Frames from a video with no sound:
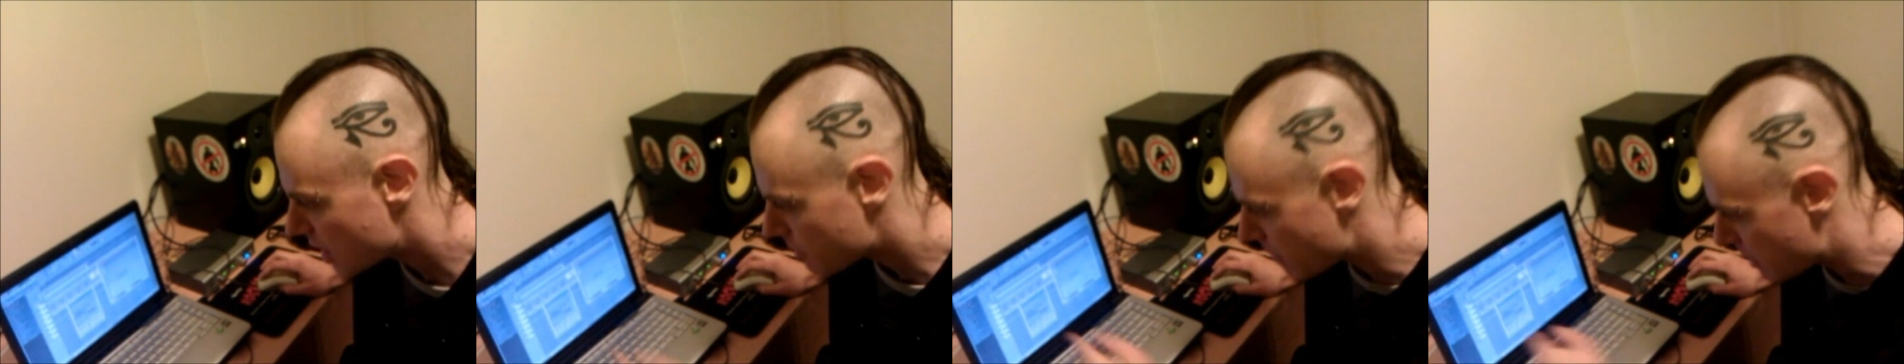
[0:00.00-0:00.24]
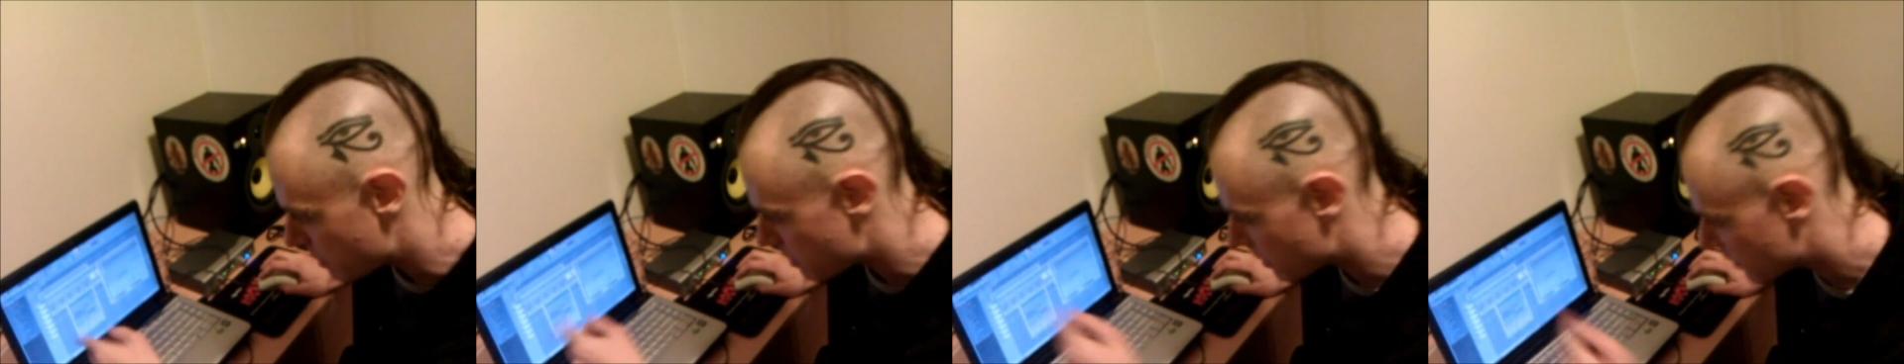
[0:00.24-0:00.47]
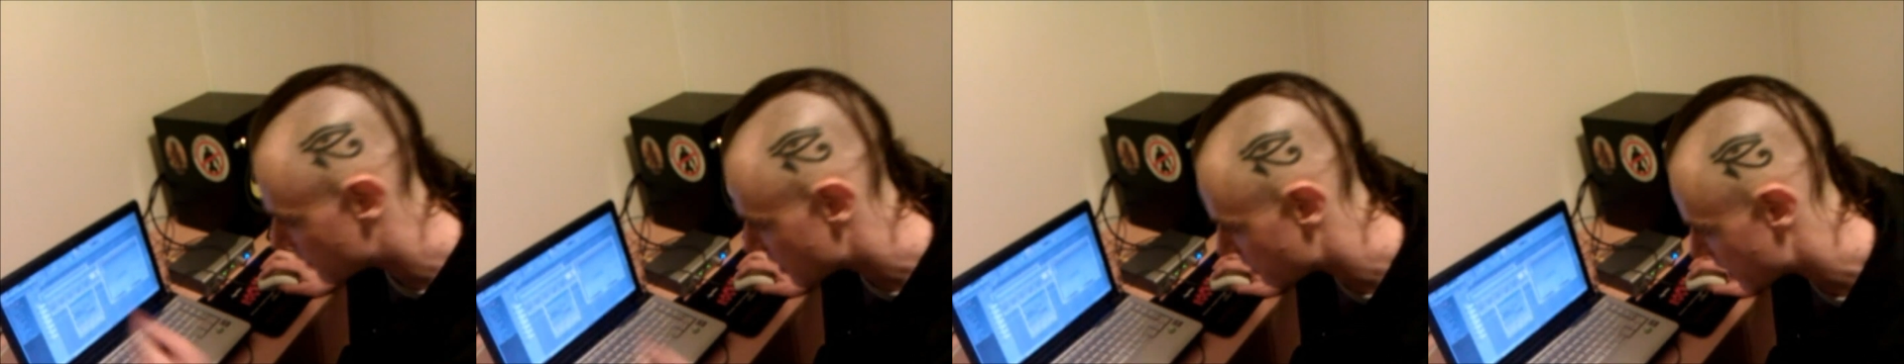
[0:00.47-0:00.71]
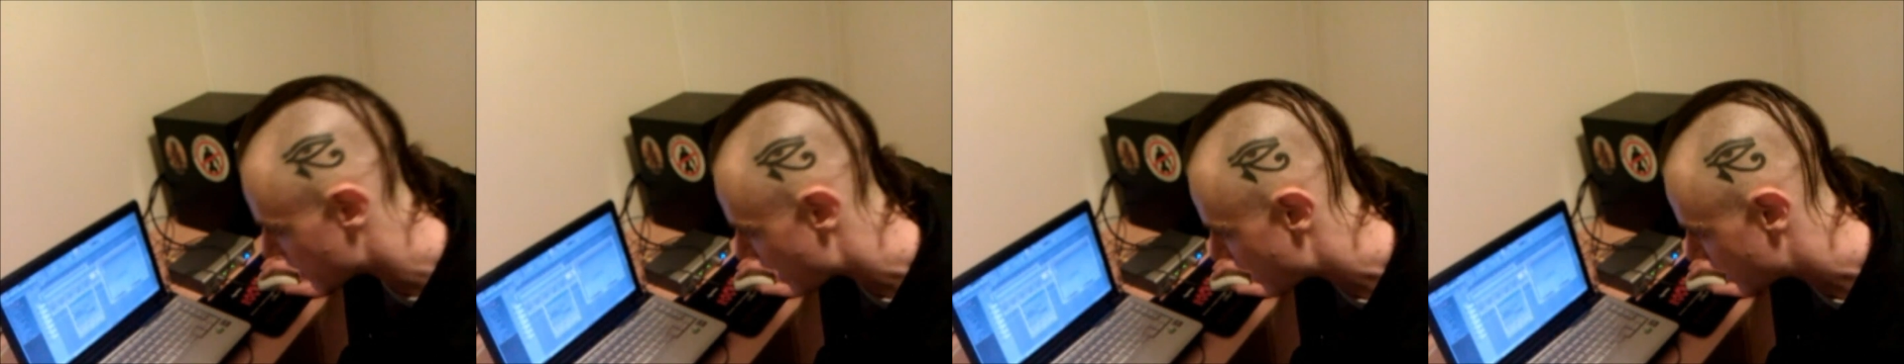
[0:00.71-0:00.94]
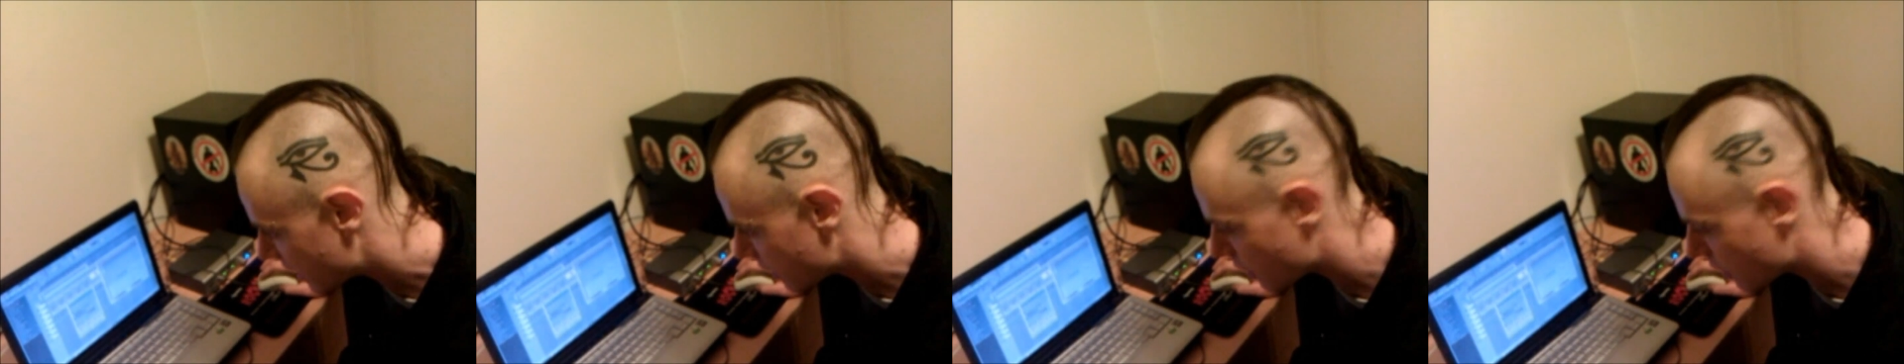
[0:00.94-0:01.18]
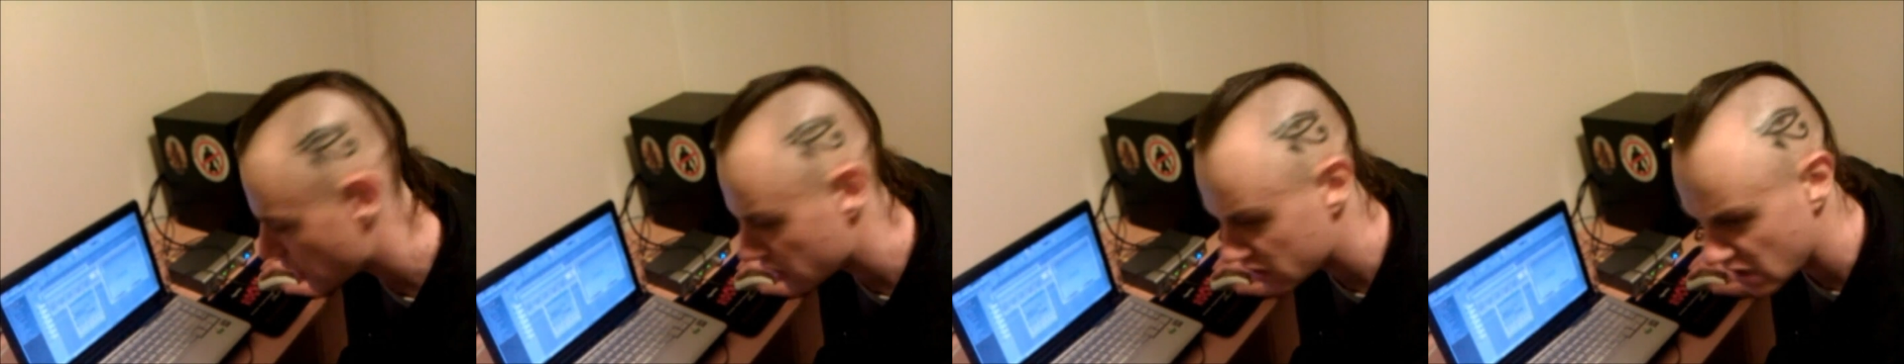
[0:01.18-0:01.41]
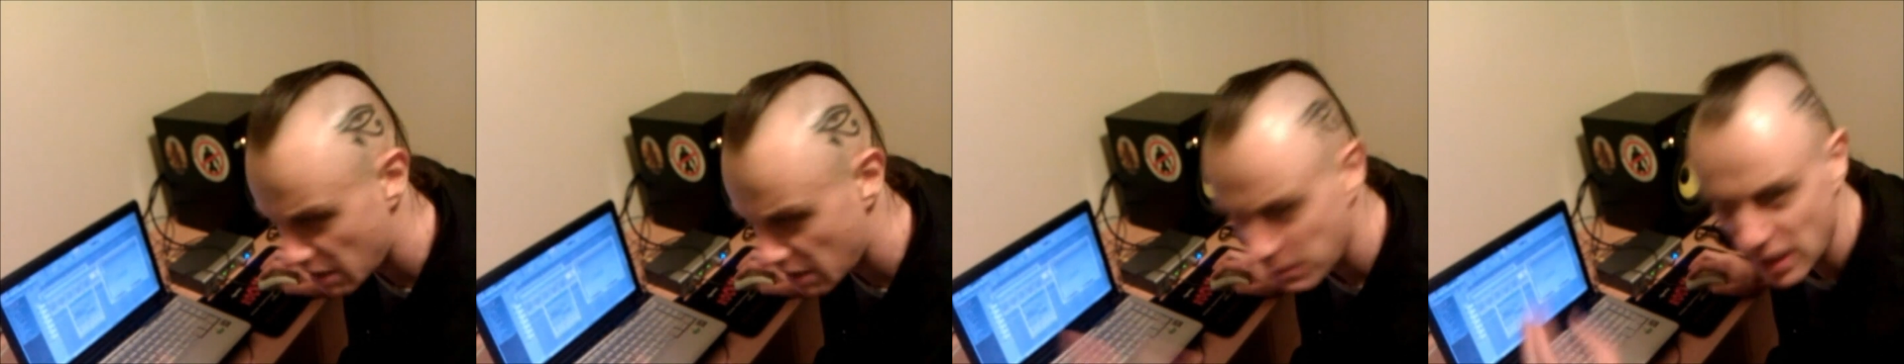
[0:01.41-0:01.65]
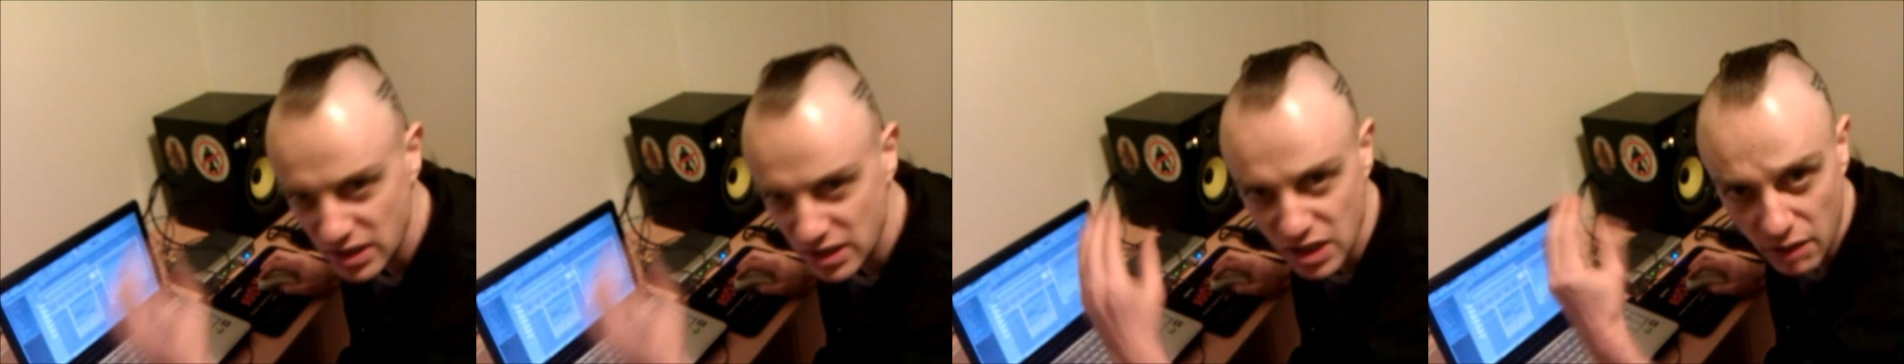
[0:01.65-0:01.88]
Maybe move some of the 8 kilohertz up,
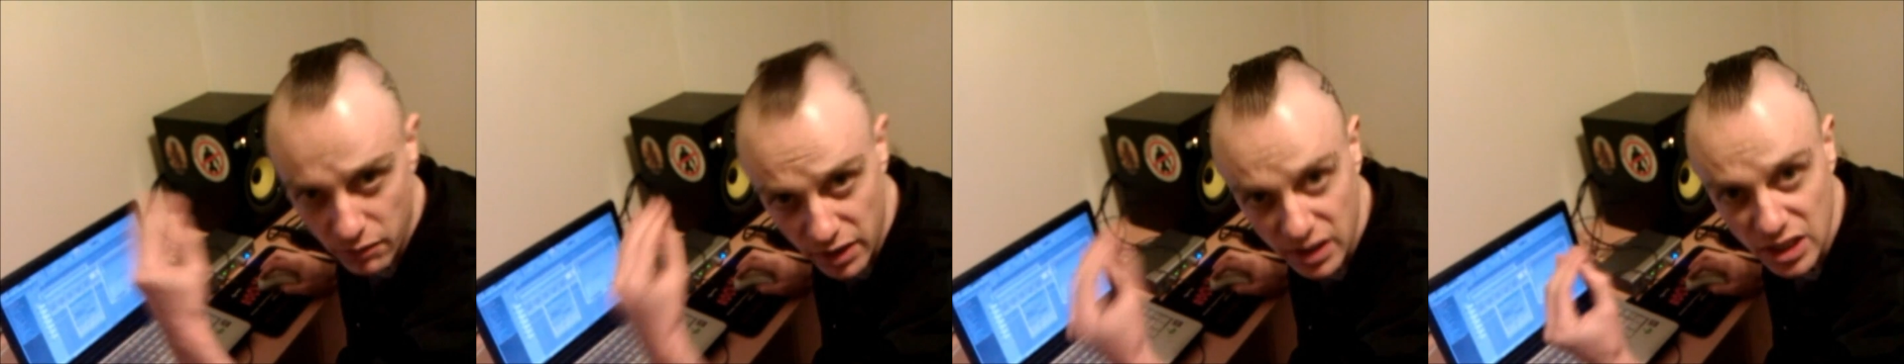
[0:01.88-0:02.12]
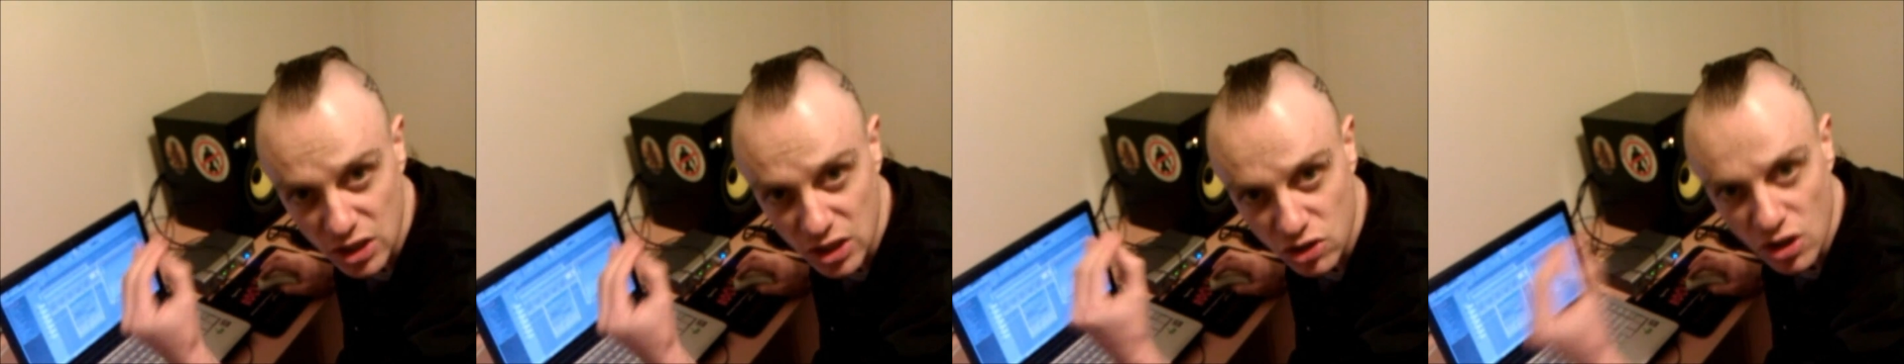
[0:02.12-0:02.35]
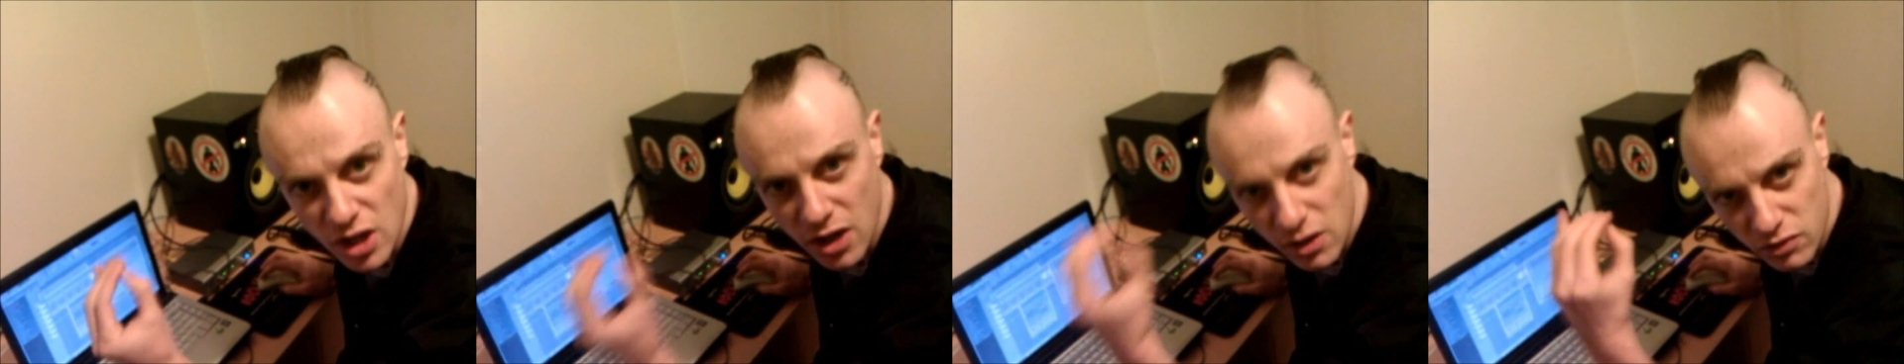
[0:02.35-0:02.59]
that's that really